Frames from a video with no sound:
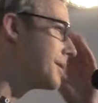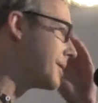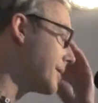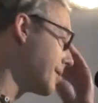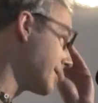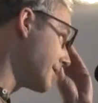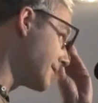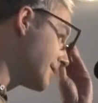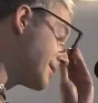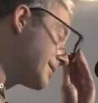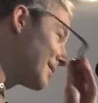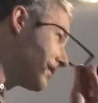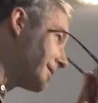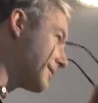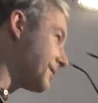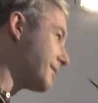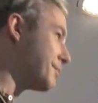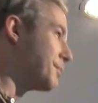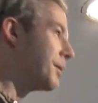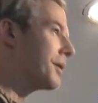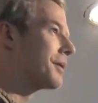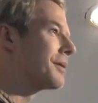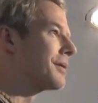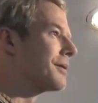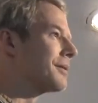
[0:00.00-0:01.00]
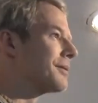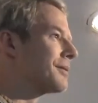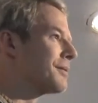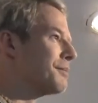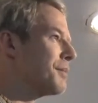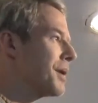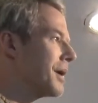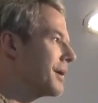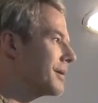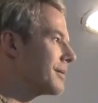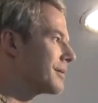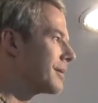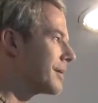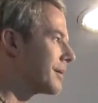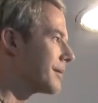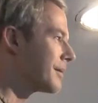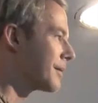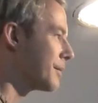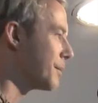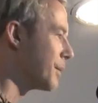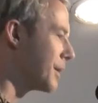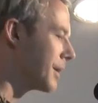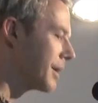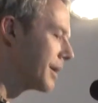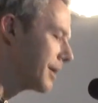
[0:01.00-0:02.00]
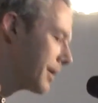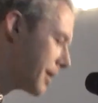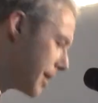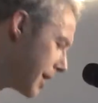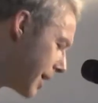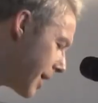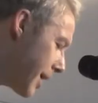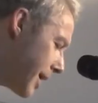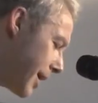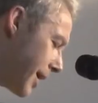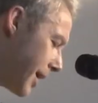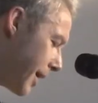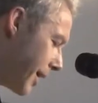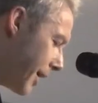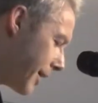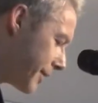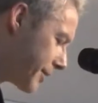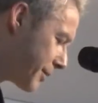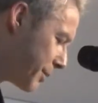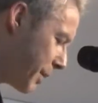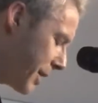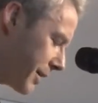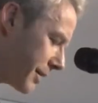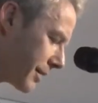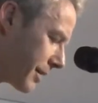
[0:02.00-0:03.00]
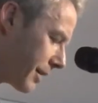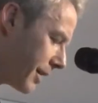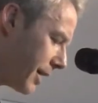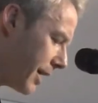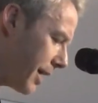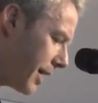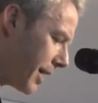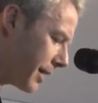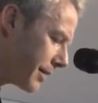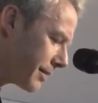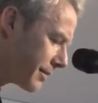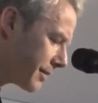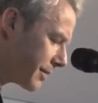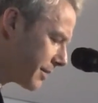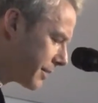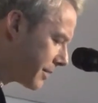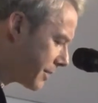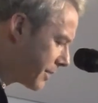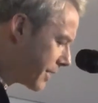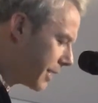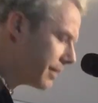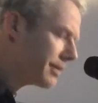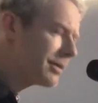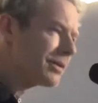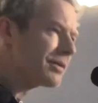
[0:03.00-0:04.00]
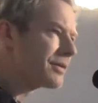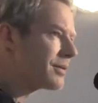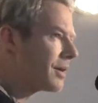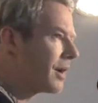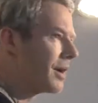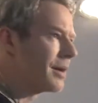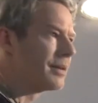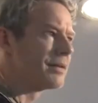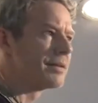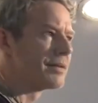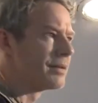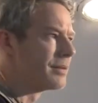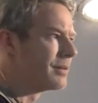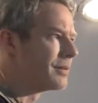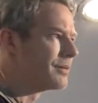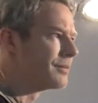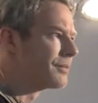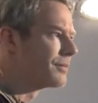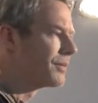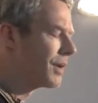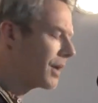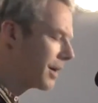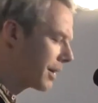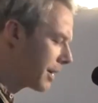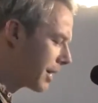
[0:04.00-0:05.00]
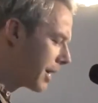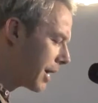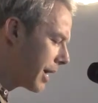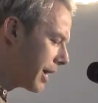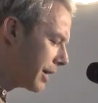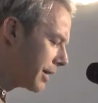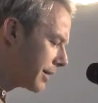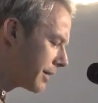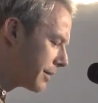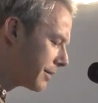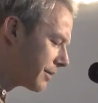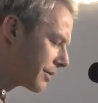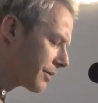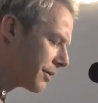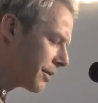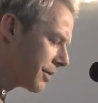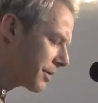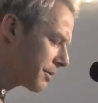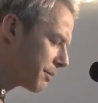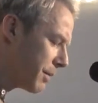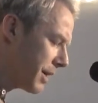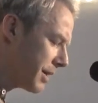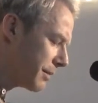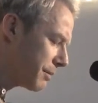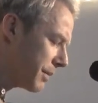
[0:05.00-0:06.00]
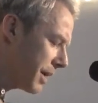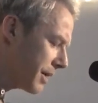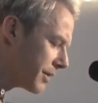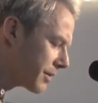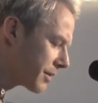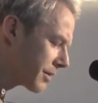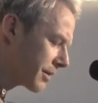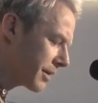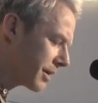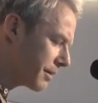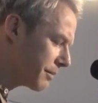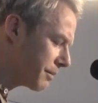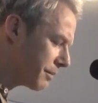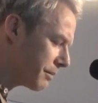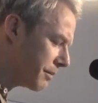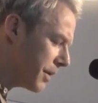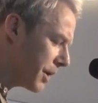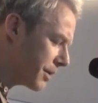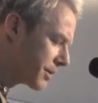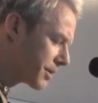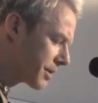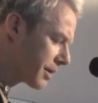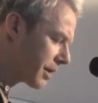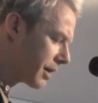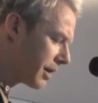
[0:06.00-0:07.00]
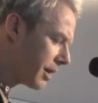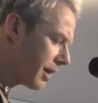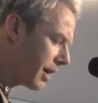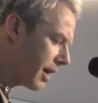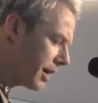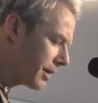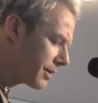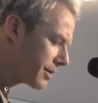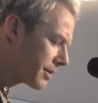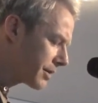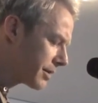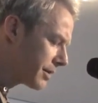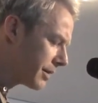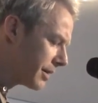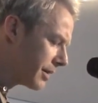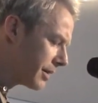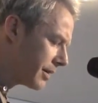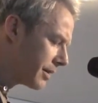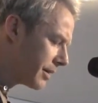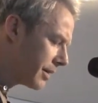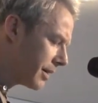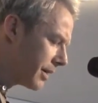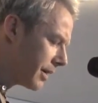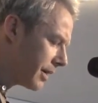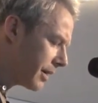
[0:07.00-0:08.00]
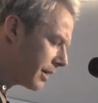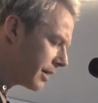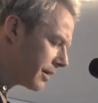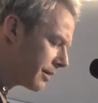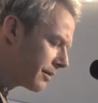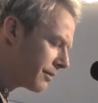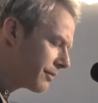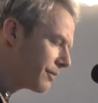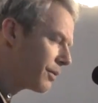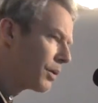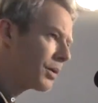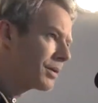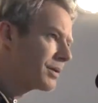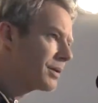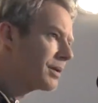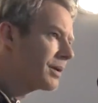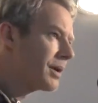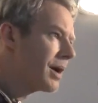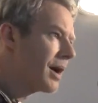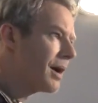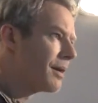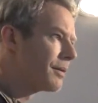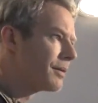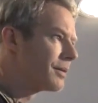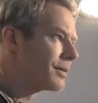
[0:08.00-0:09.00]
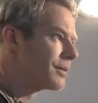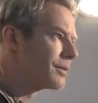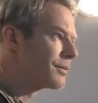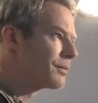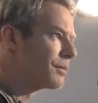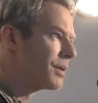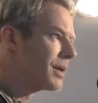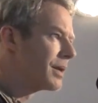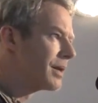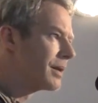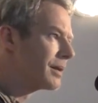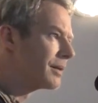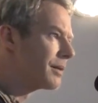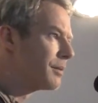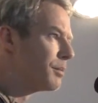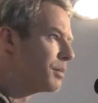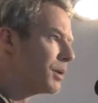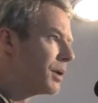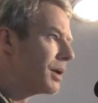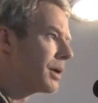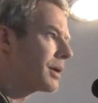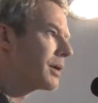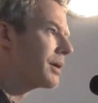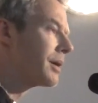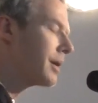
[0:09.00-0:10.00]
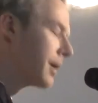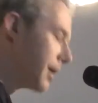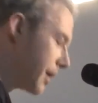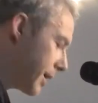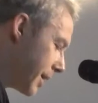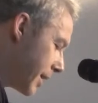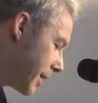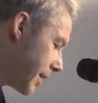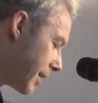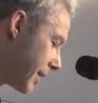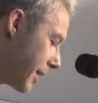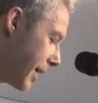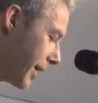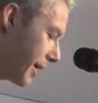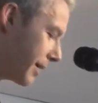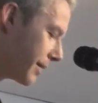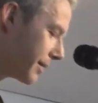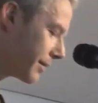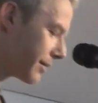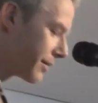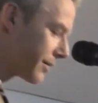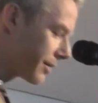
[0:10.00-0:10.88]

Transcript: here. This book is amazing to me, and I spent a lot, I didn't decide till very late, and so I spent basically most of the last 14 hours reading the book, and